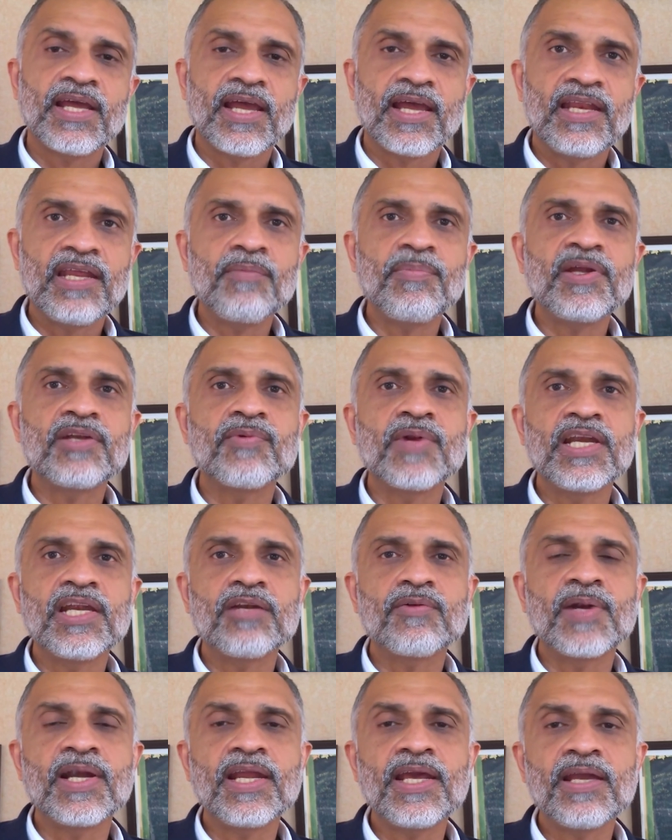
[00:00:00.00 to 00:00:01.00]
NEP
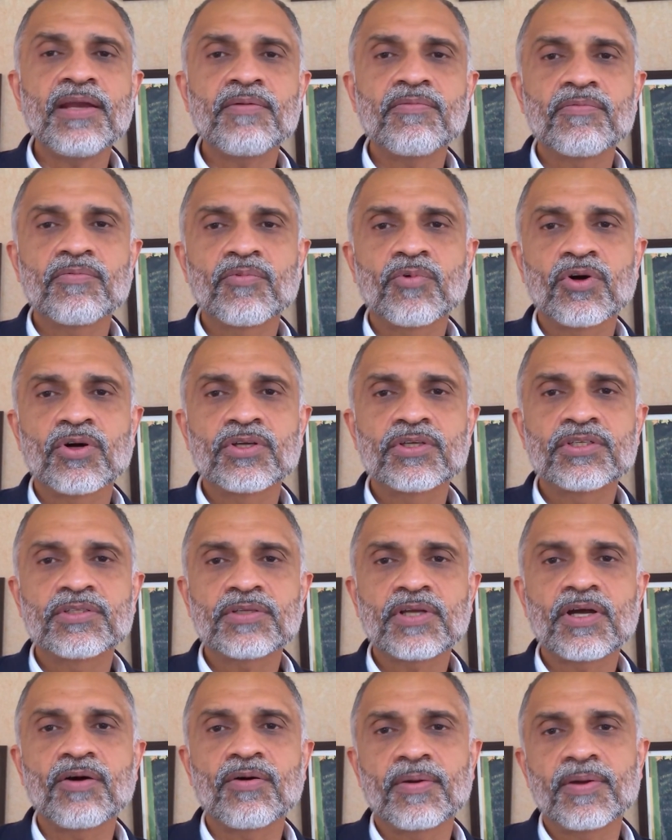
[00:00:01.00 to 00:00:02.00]
2020
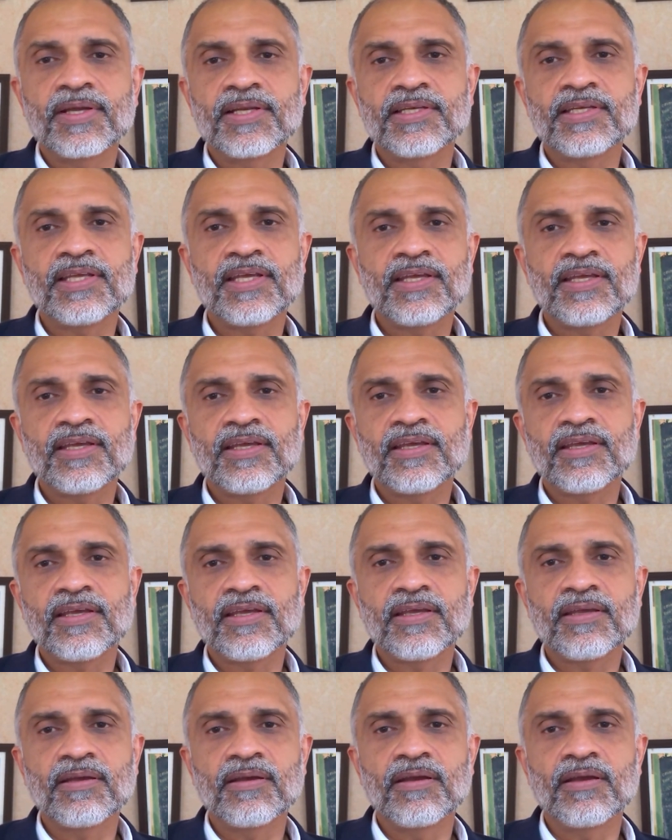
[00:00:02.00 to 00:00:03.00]
was,
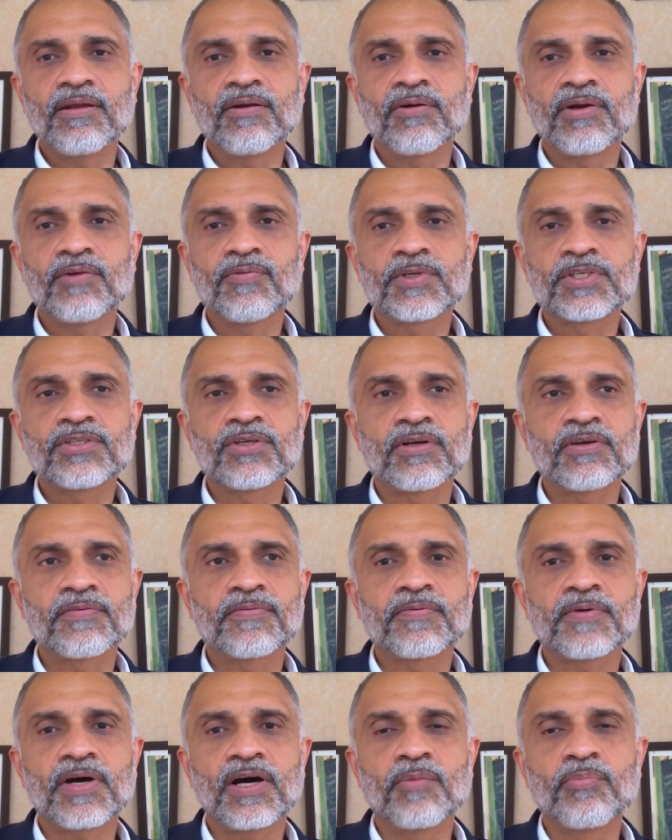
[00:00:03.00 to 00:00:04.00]
it was sort
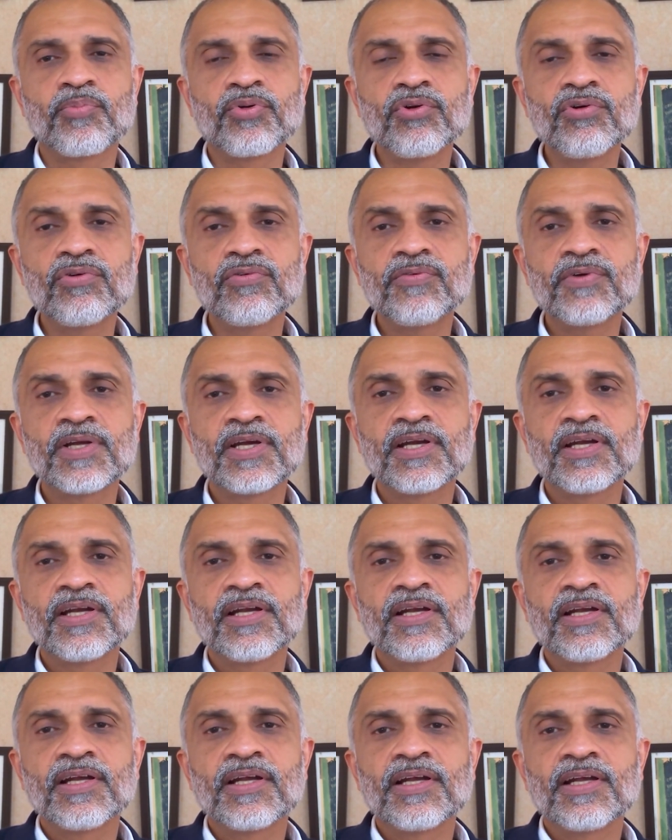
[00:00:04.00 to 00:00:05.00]
of approved,
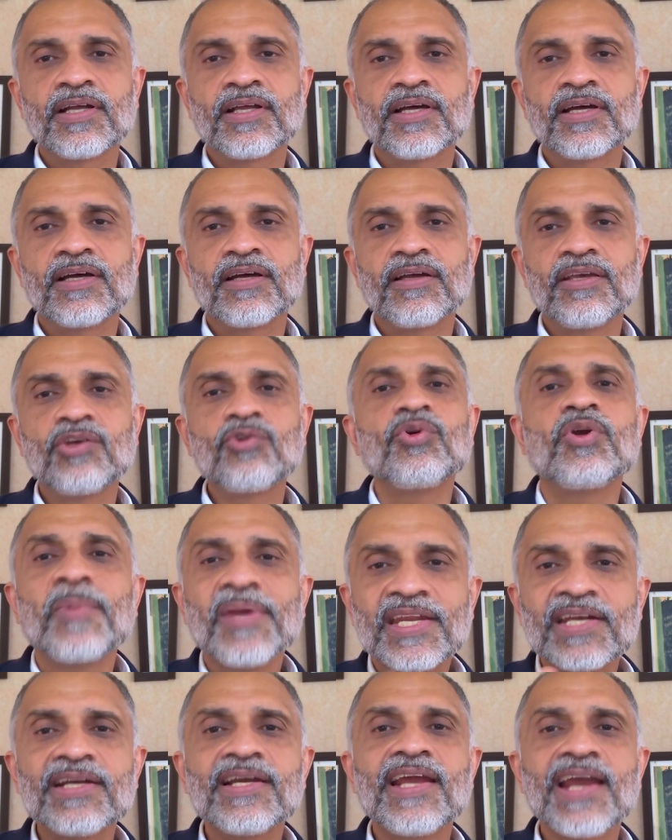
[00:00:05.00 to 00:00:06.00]
you
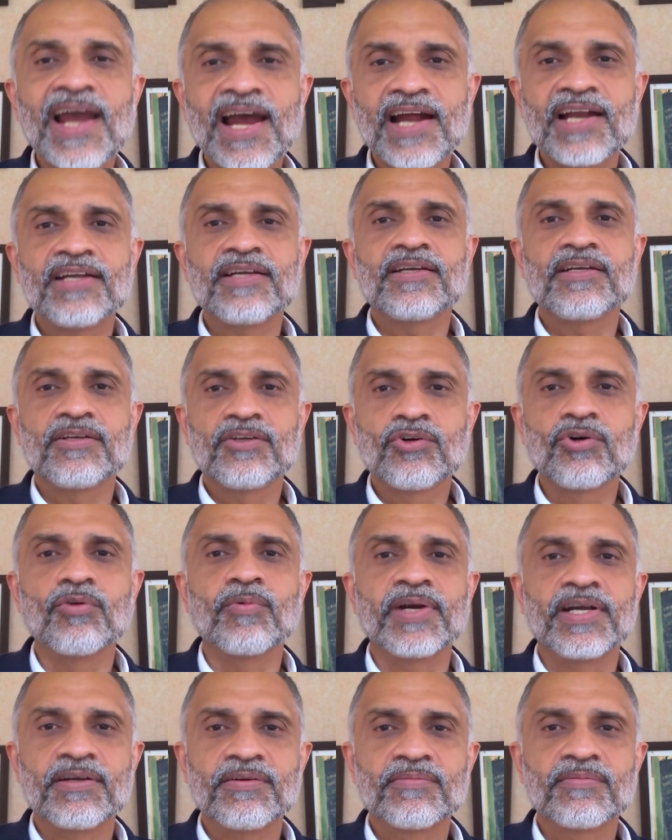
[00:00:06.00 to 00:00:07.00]
immediately had
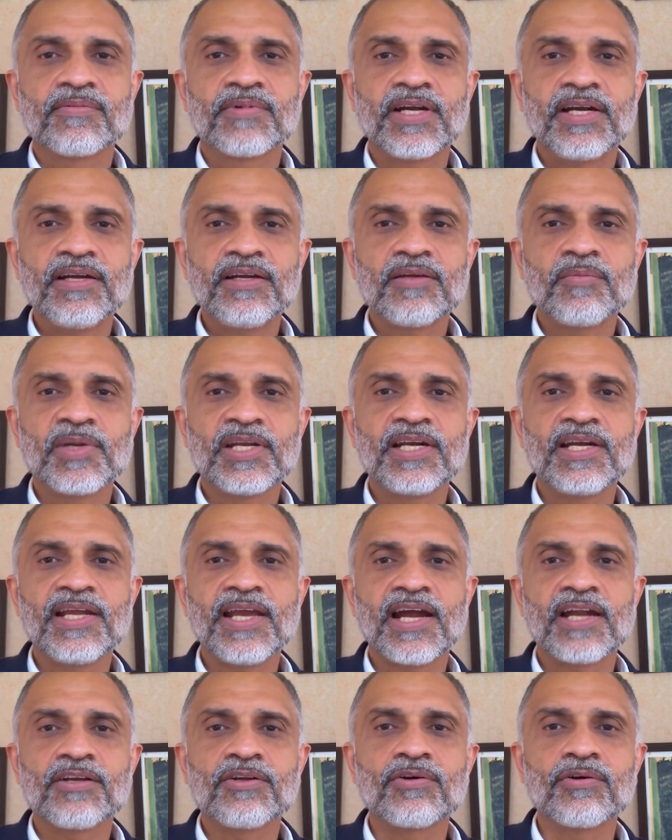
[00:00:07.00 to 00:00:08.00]
COVID, right? Immediately
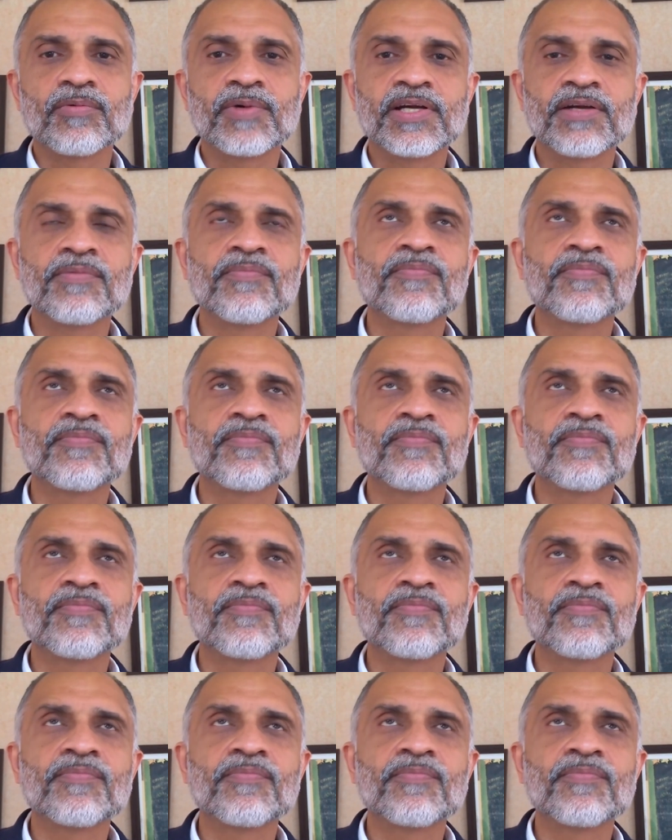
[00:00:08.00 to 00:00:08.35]
had COVID.